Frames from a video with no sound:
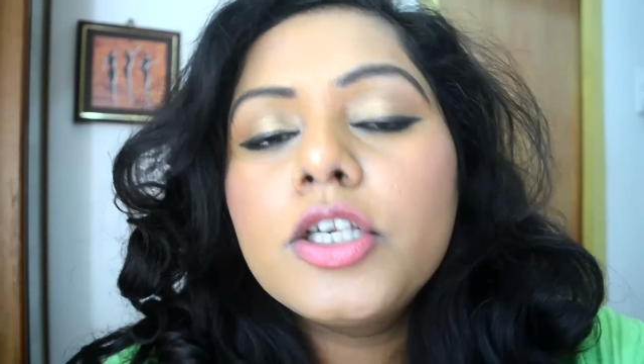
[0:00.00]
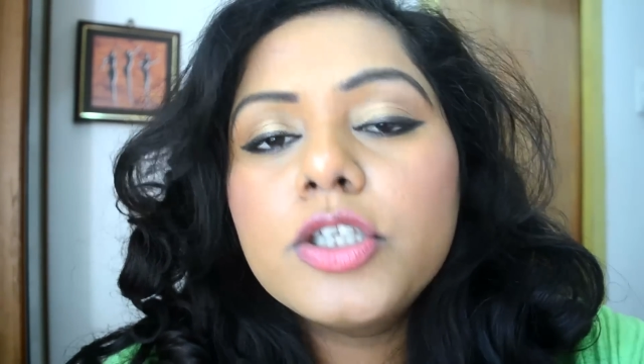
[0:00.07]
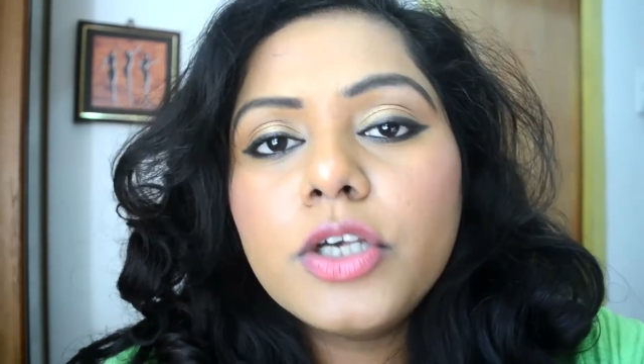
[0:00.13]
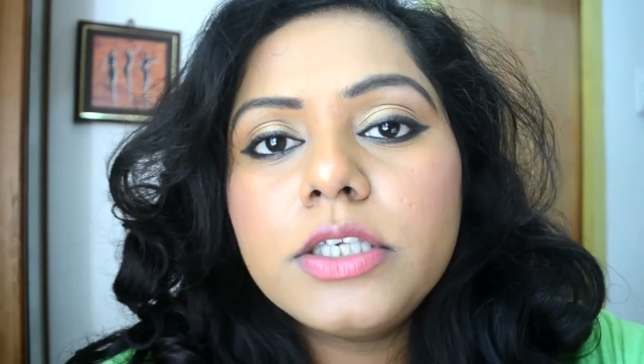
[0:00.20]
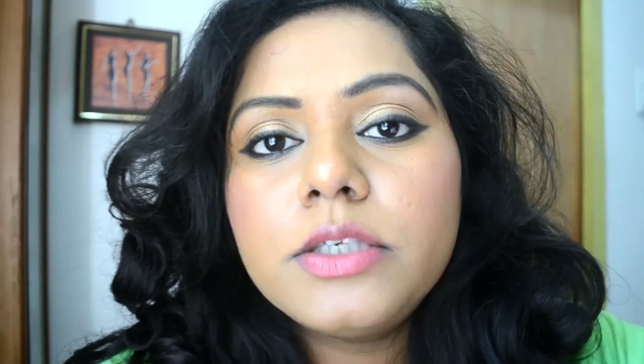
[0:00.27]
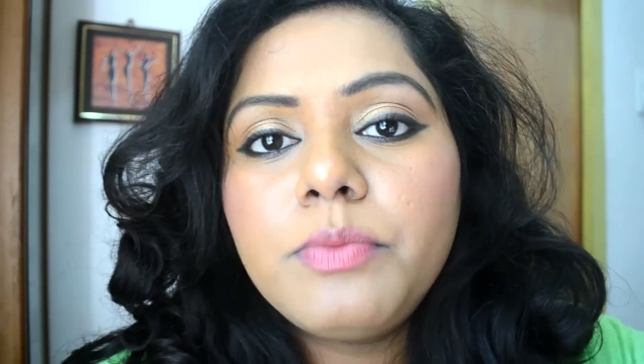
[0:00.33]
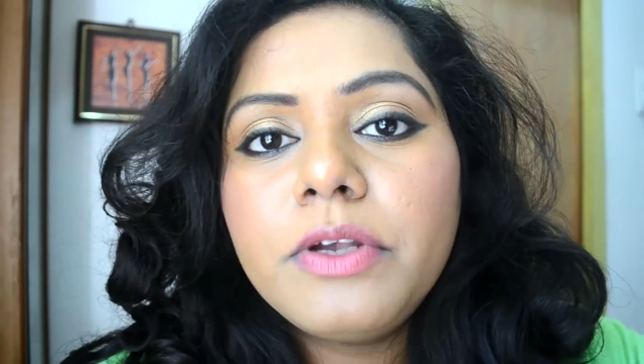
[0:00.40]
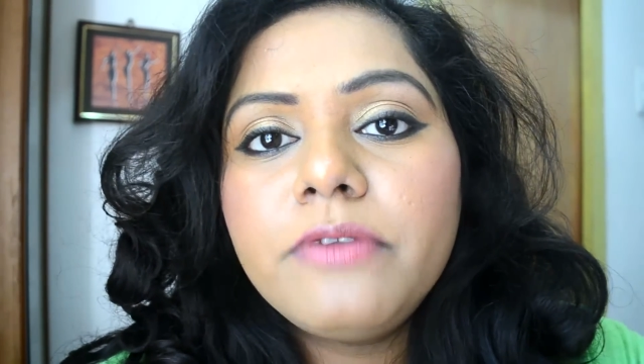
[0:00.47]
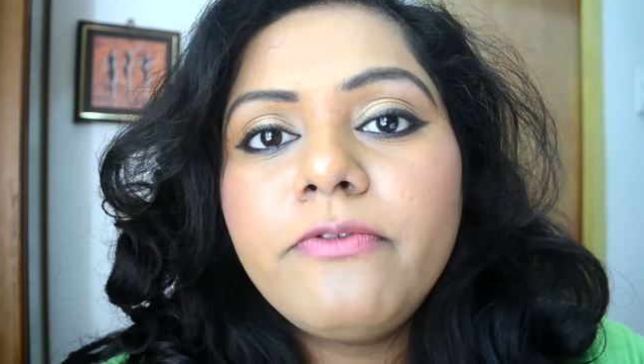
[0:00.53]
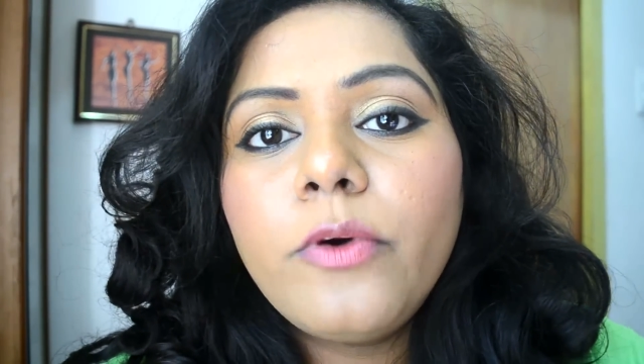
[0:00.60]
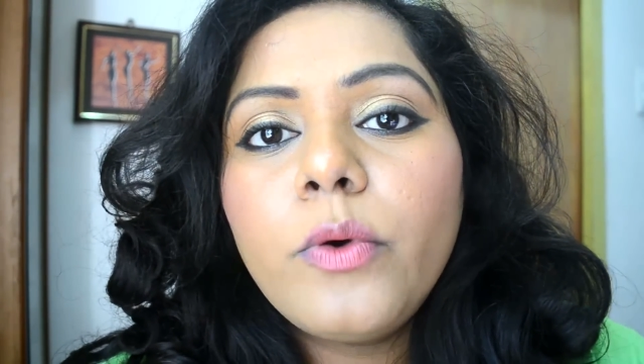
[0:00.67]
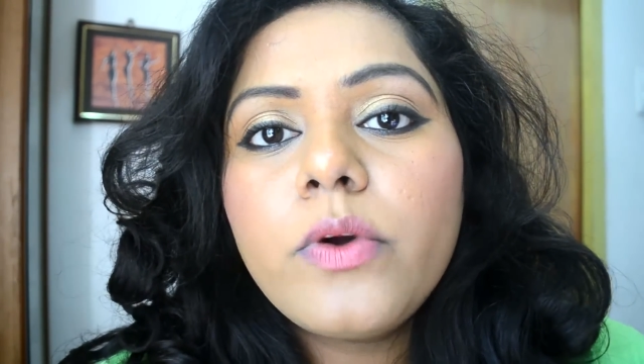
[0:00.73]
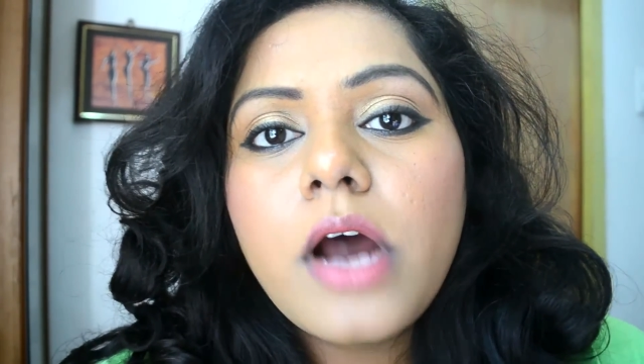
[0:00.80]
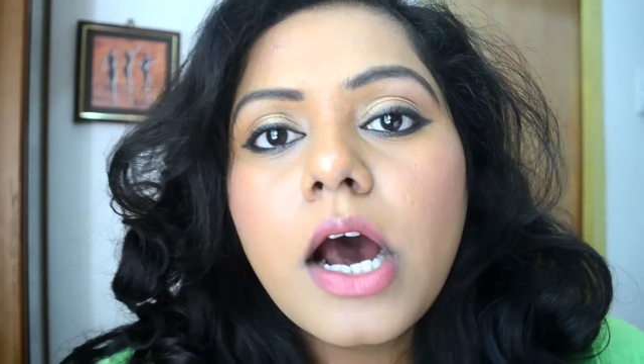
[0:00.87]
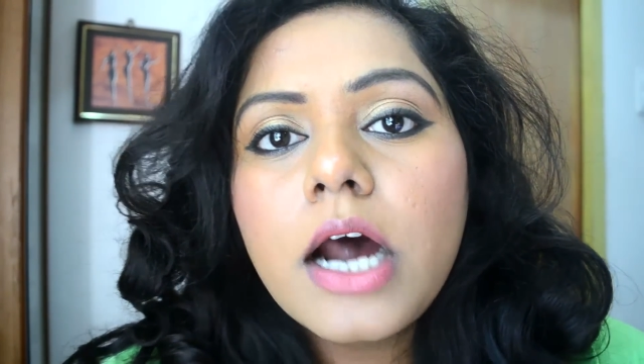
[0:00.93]
So it's been
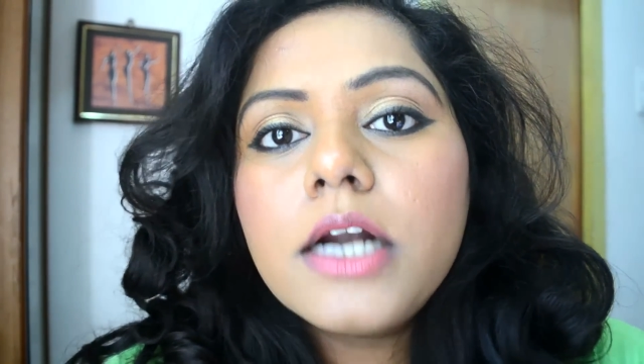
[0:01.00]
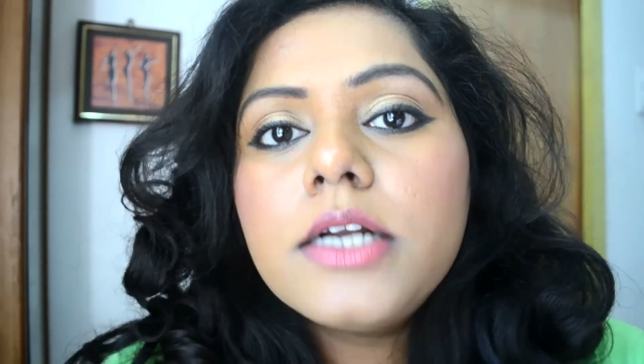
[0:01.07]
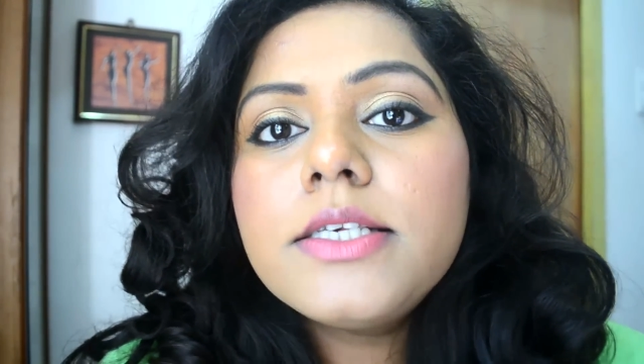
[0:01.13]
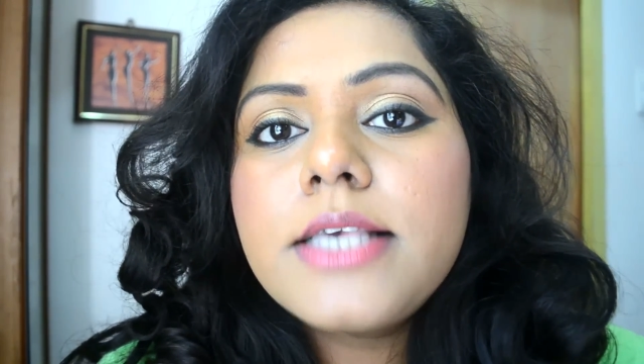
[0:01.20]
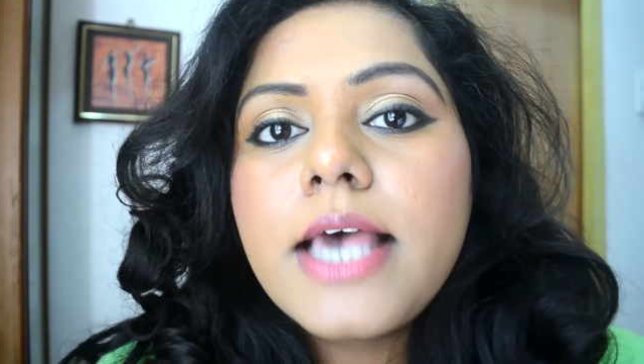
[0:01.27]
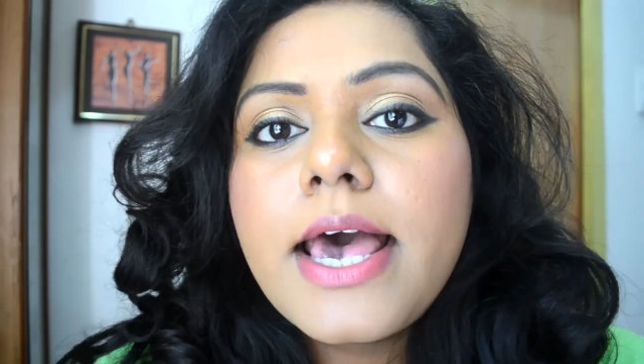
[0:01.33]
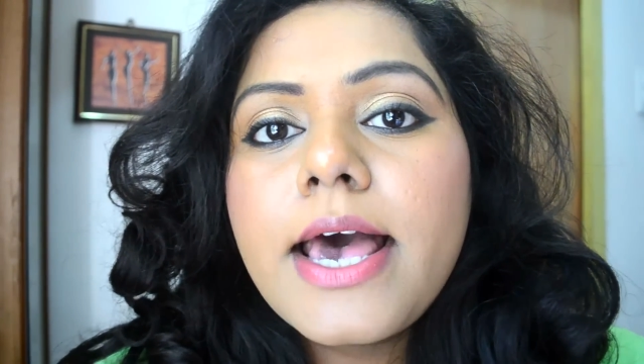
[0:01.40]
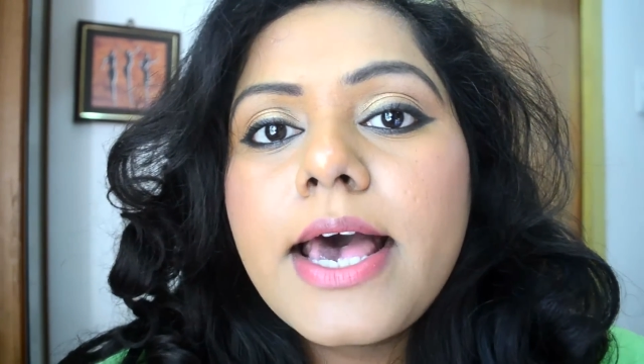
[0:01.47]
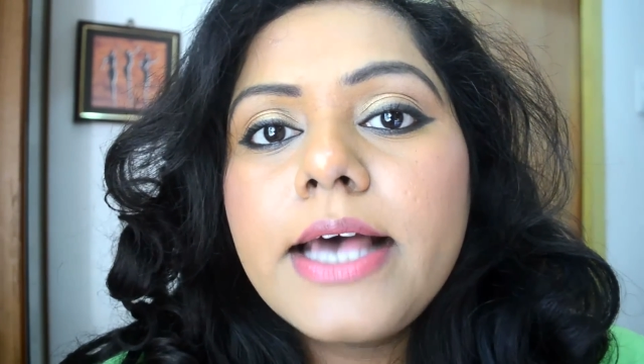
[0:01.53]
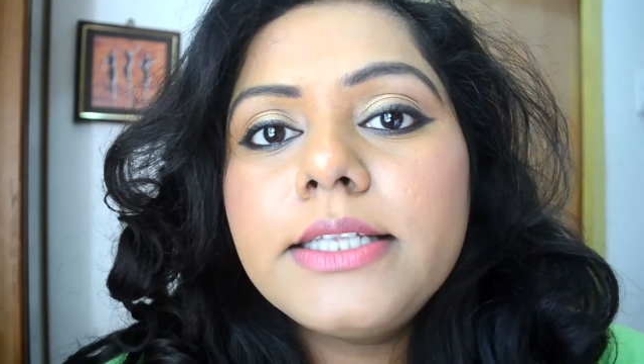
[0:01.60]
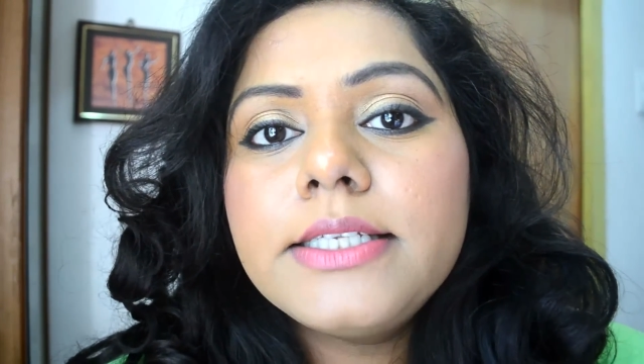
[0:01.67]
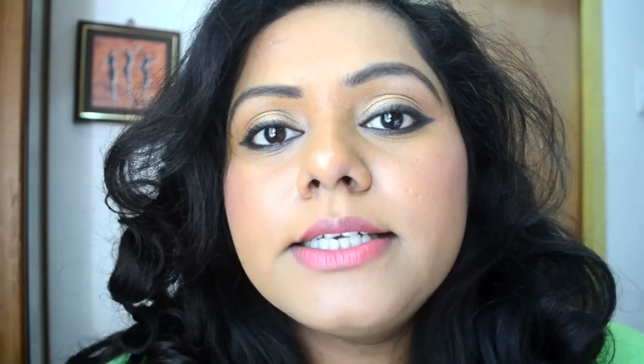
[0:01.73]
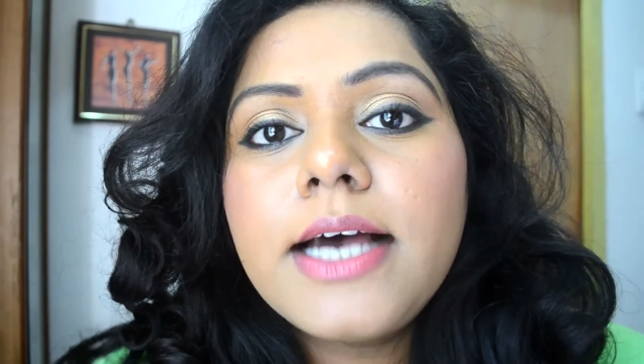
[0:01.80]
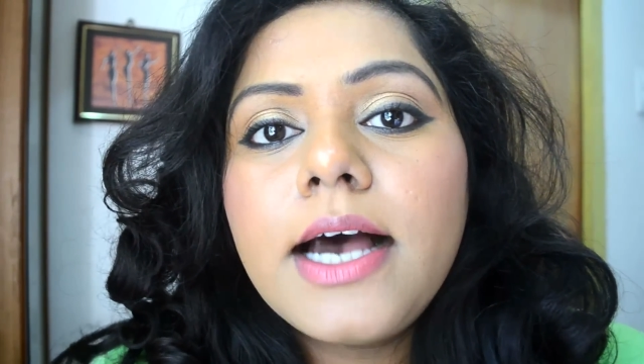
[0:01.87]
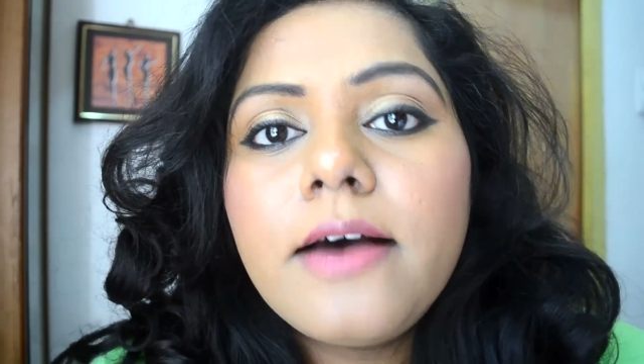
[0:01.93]
4 hours,
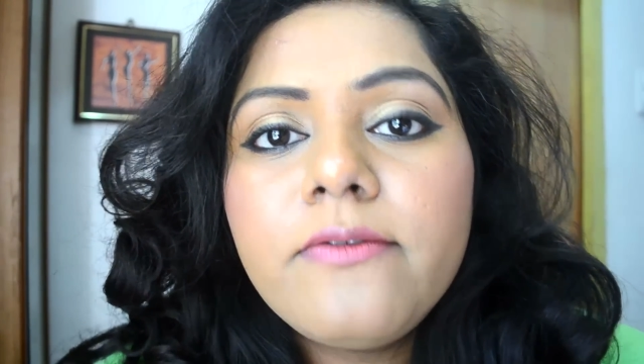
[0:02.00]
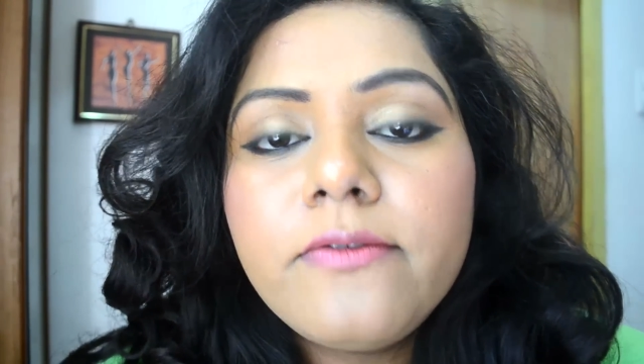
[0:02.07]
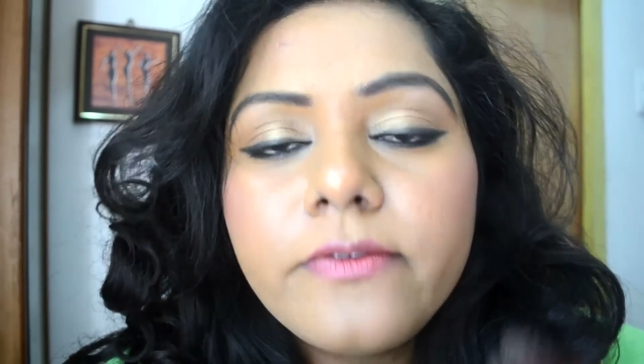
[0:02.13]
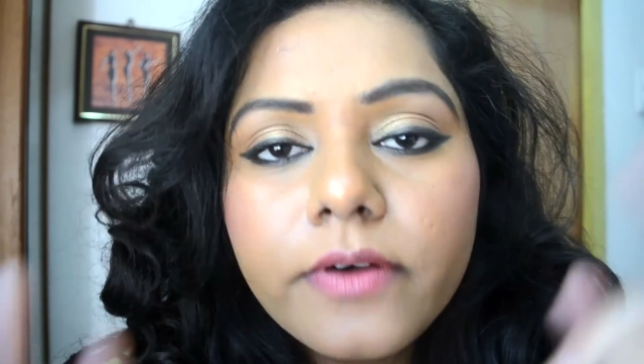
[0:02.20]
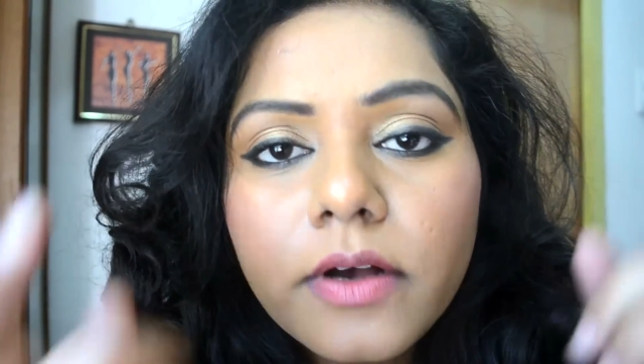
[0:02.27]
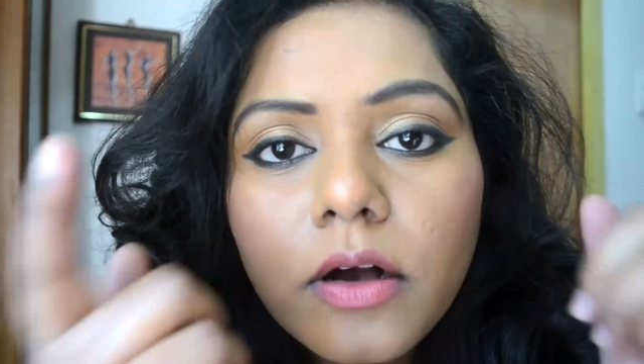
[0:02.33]
and I've